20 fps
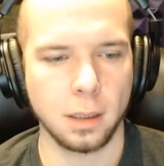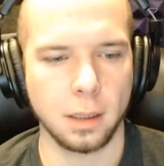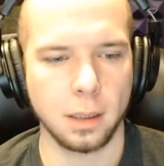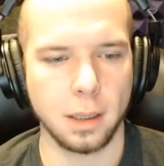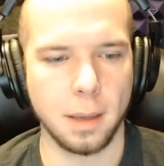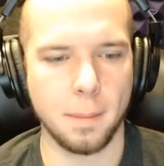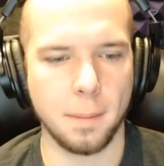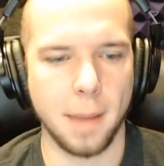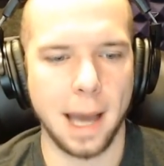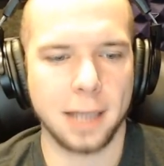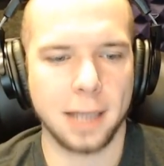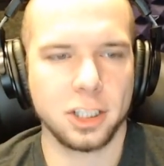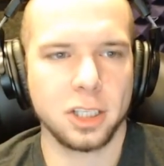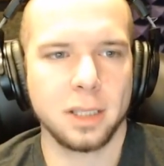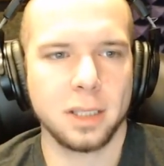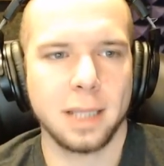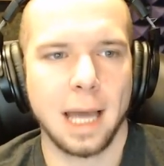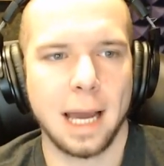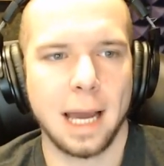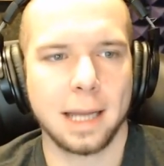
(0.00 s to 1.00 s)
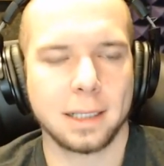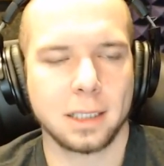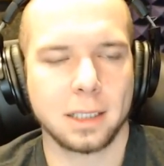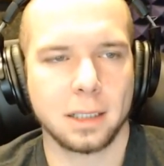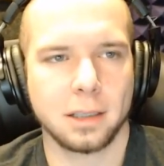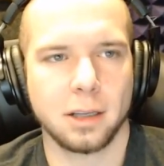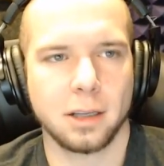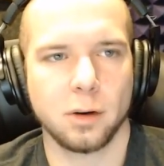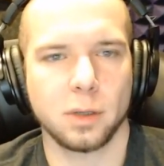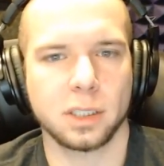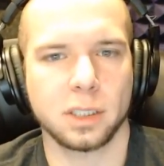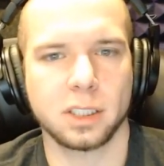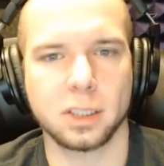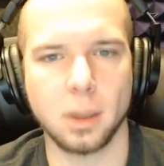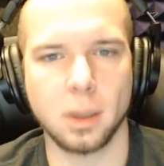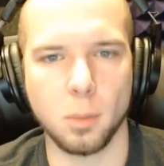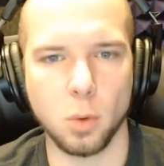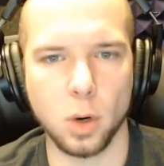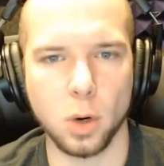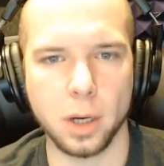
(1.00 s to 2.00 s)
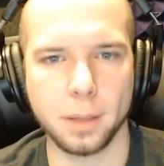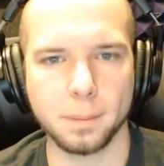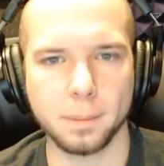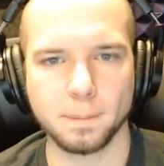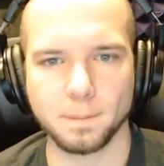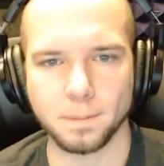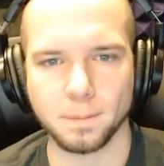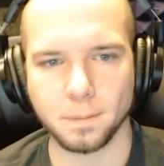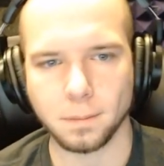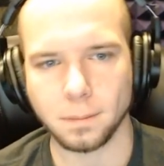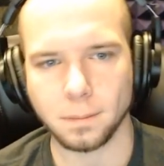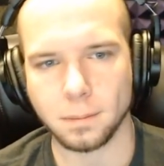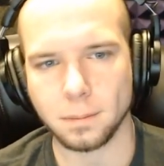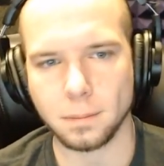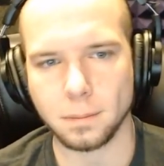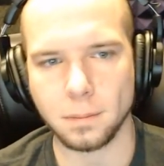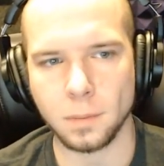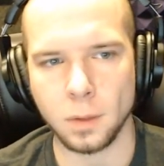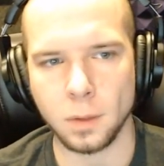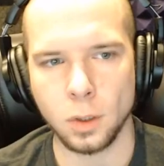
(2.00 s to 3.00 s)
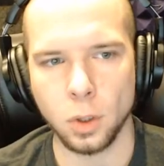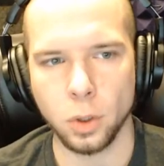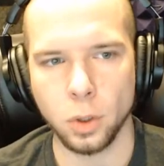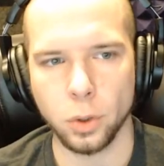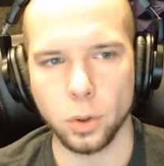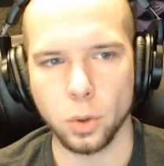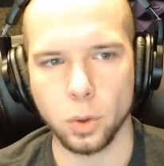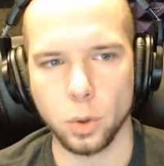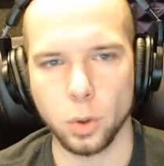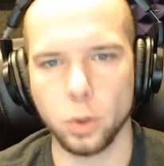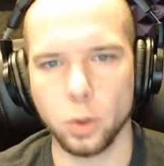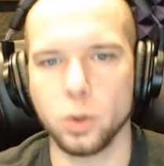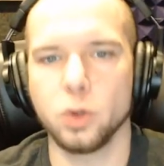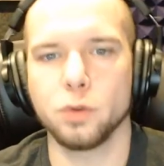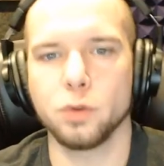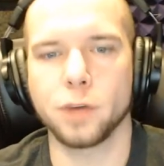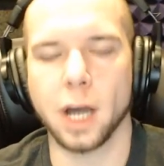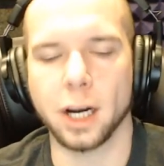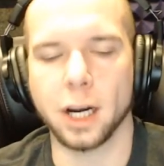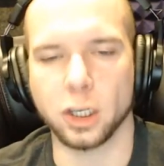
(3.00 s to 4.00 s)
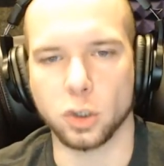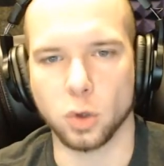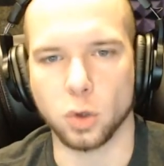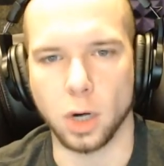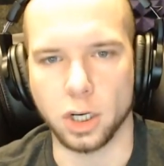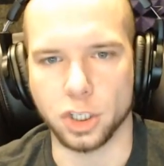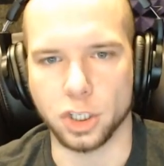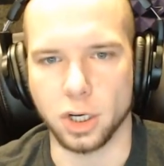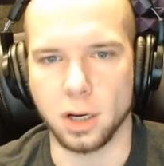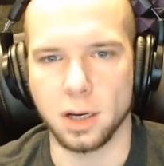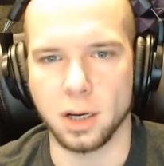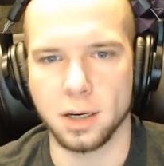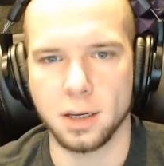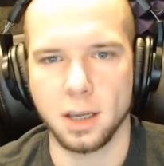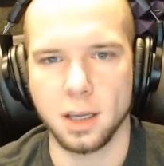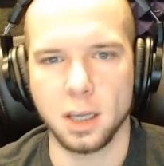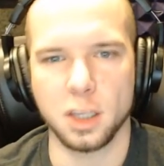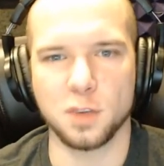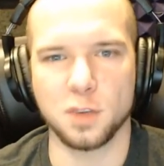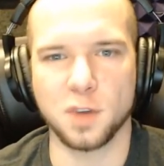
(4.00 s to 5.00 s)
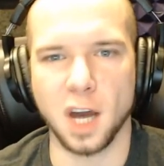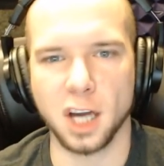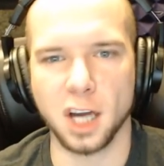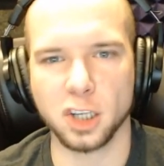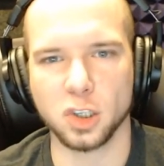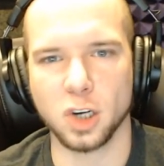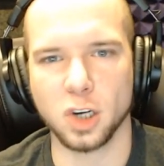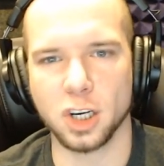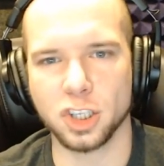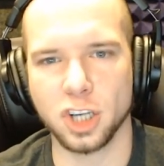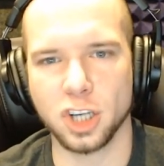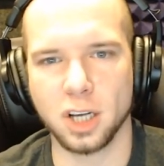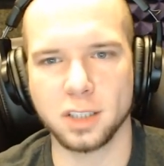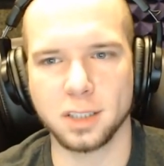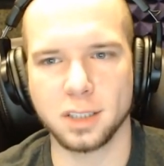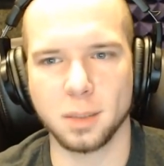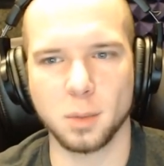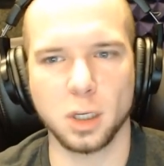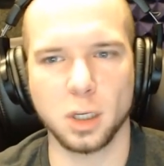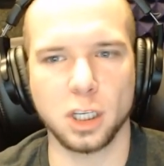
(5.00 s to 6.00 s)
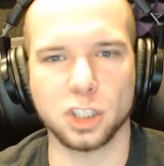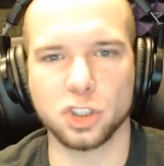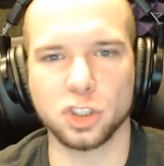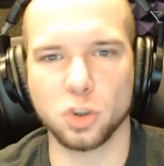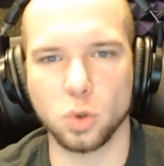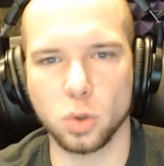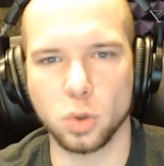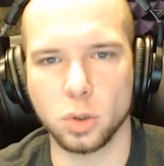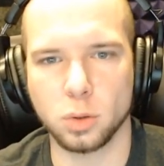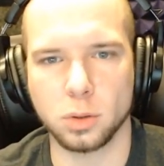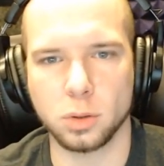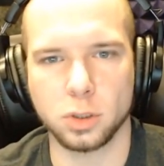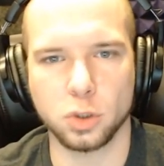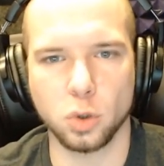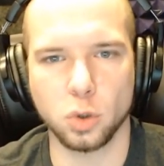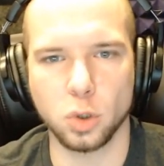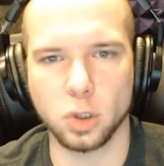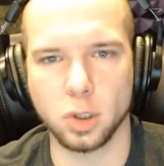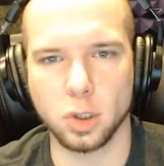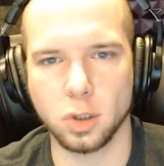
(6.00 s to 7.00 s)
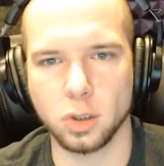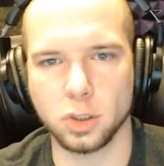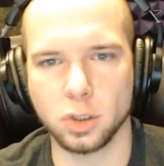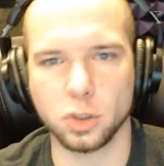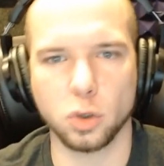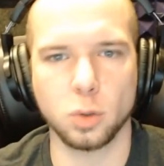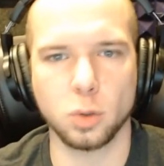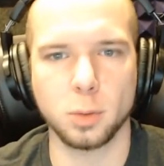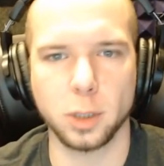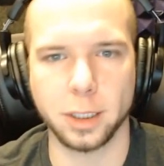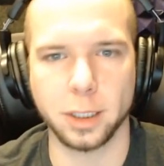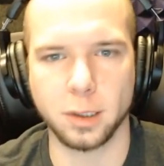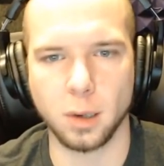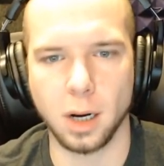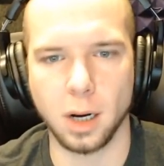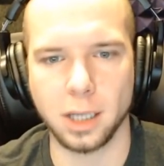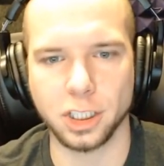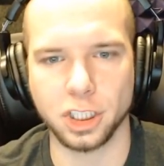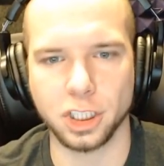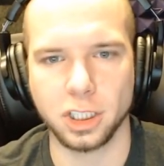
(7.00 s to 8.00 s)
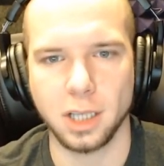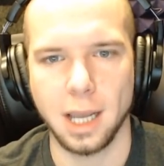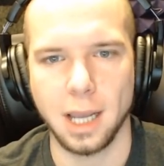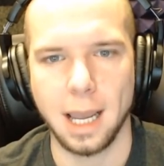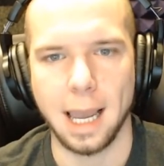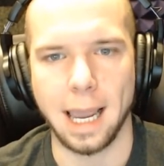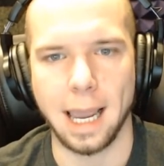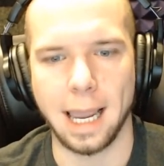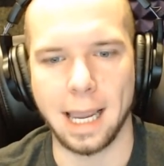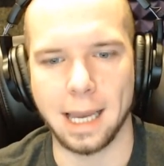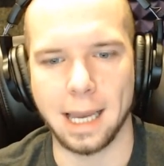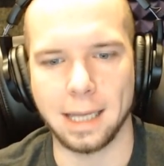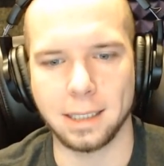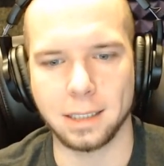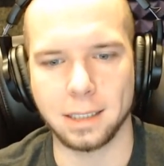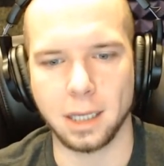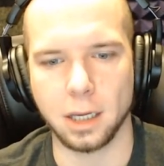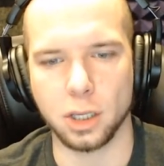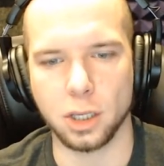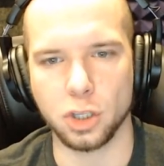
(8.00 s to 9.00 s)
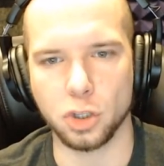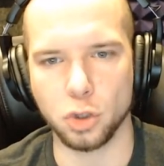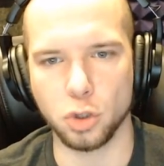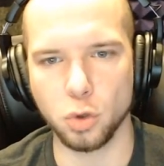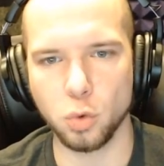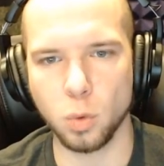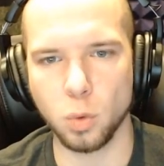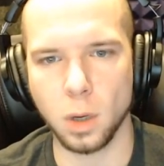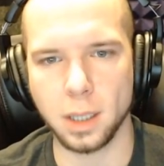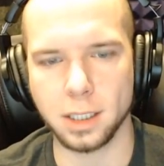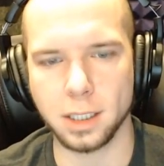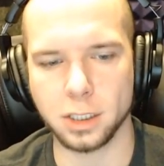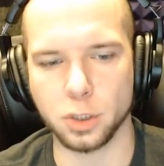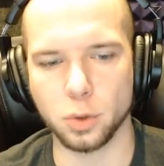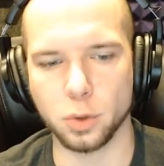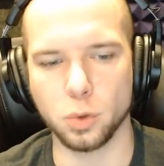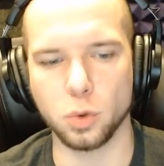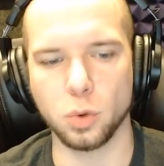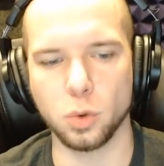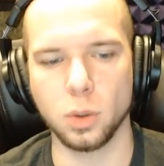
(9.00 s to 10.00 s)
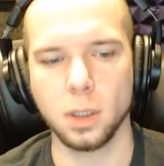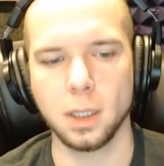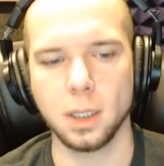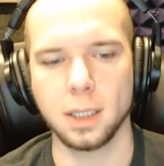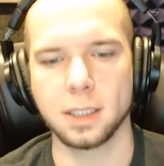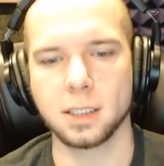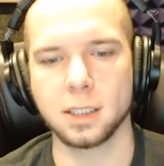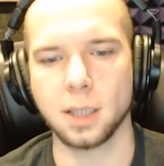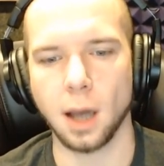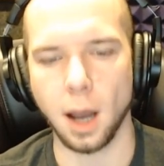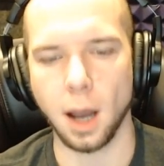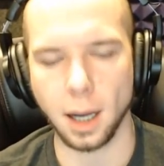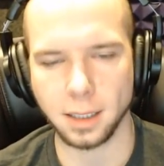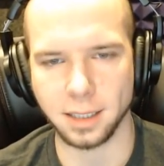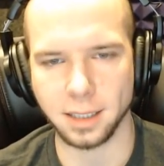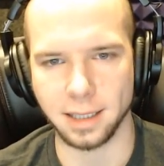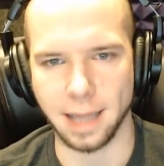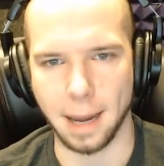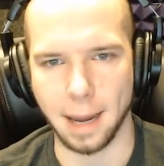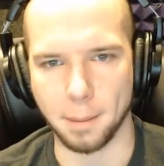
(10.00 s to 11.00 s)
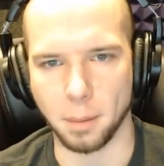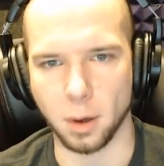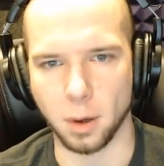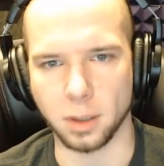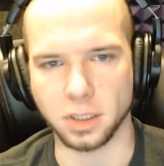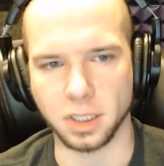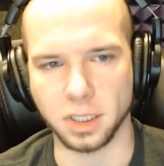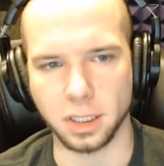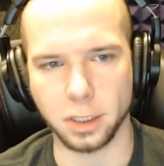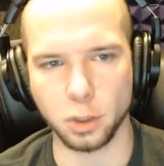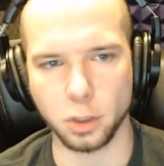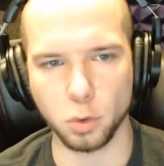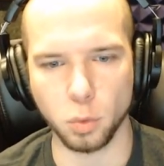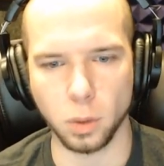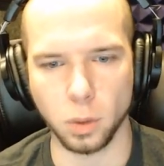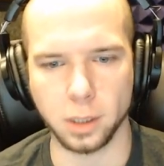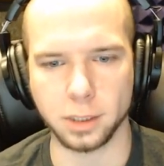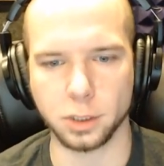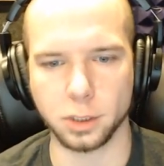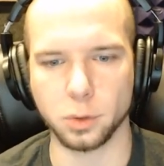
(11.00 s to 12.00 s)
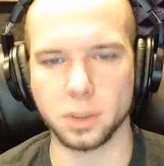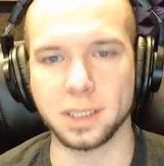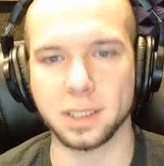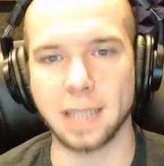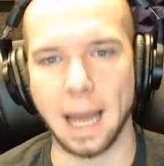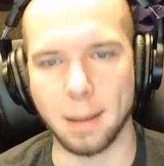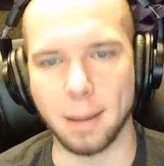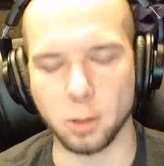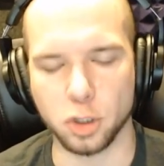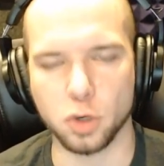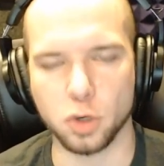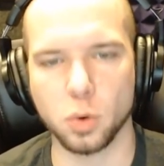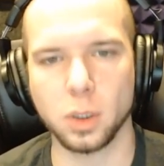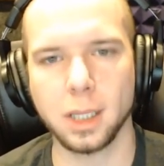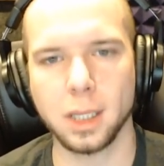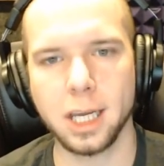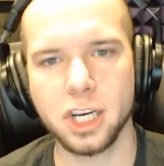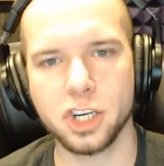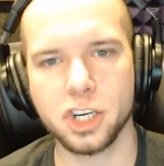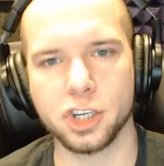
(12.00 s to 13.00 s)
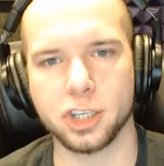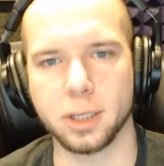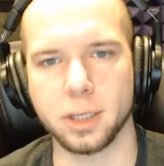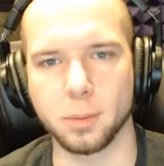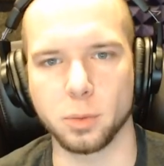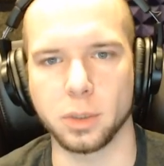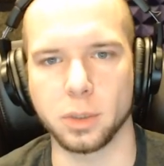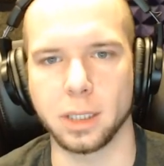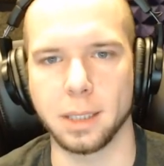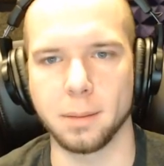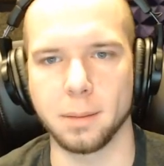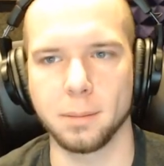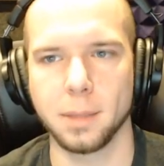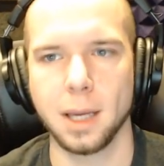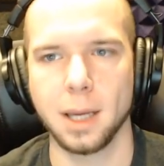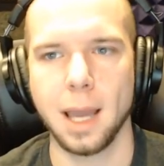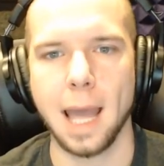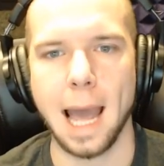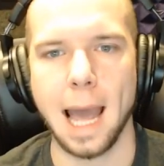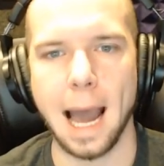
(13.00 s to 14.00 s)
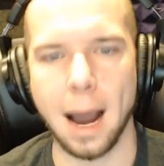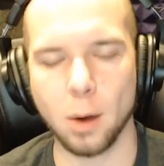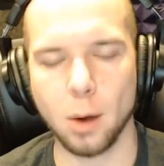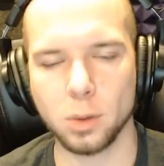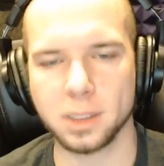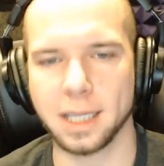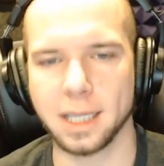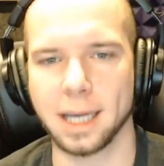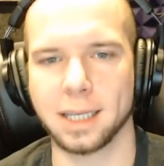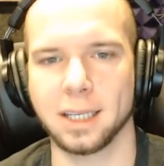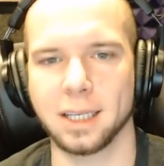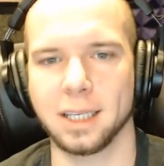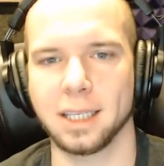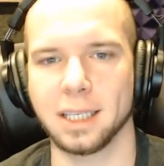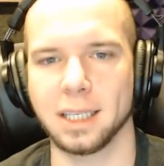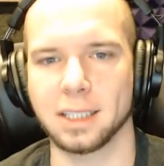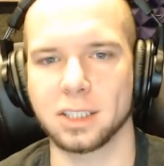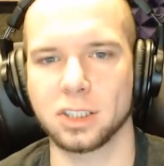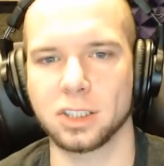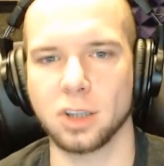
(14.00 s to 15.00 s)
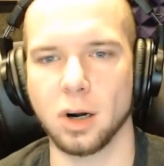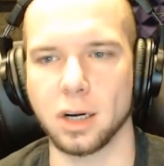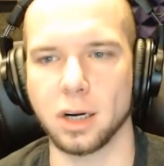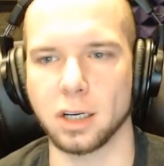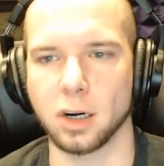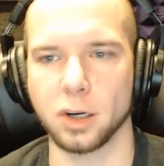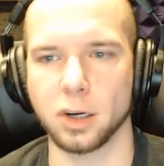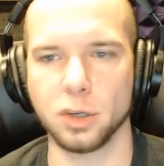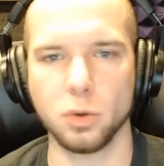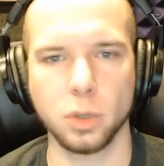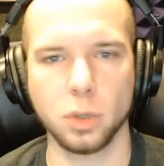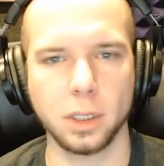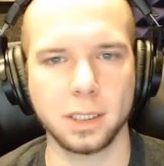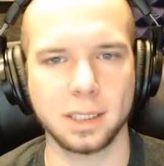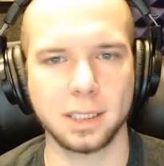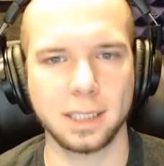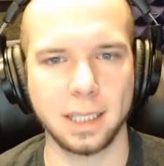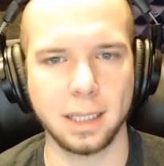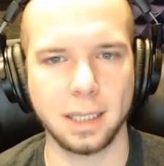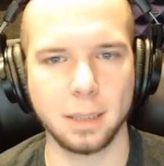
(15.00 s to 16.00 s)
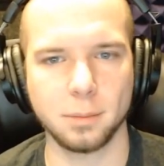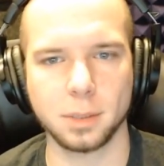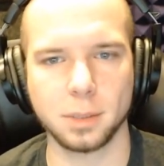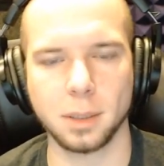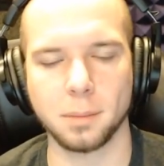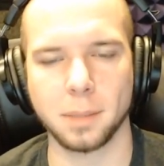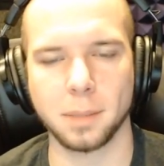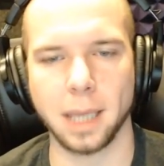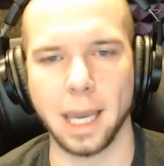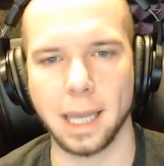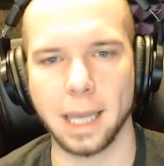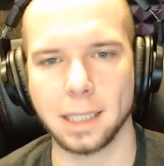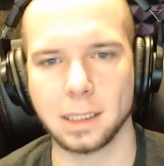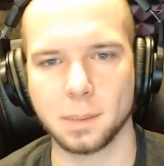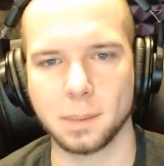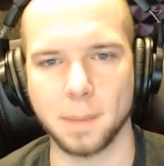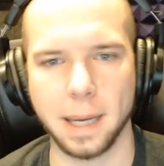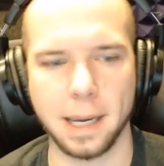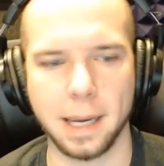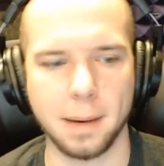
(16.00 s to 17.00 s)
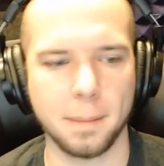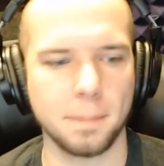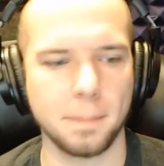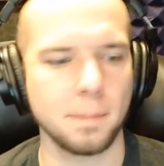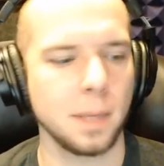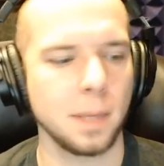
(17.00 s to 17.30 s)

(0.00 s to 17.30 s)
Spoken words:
imagine that there is someone who you've got a crush on. You've got a crush on someone, a schoolgirl, schoolboy crush, and you want to talk to that person. You want to establish a relationship with them. How is that going to get started? Are you going to send them some canned spam